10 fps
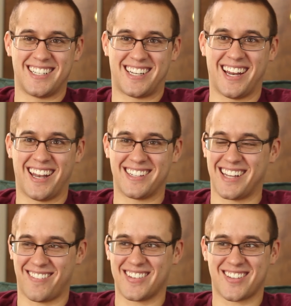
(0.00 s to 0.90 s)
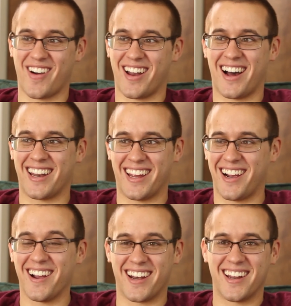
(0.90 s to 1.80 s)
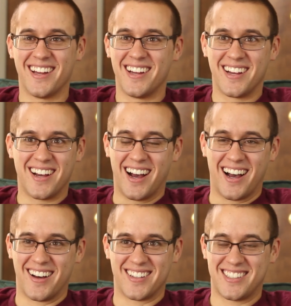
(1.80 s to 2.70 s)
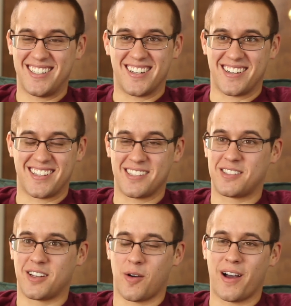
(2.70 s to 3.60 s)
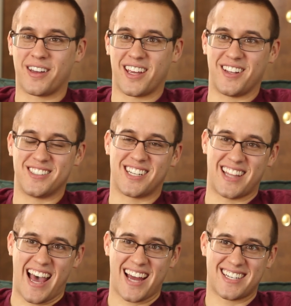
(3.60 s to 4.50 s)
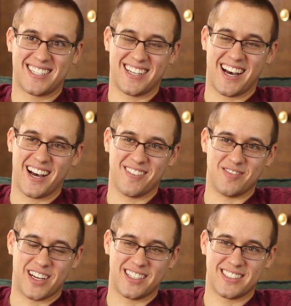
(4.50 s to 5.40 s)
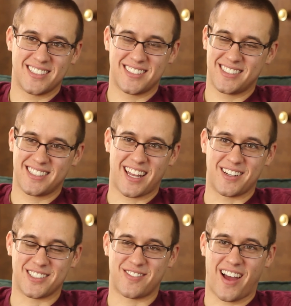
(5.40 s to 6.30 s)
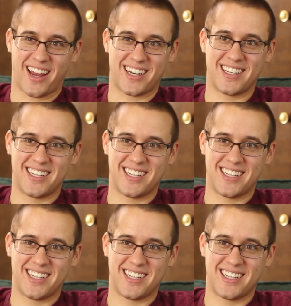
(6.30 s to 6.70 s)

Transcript: I was like, what's going on here? And uh, it took a while to get used to that, um, but then it was fine.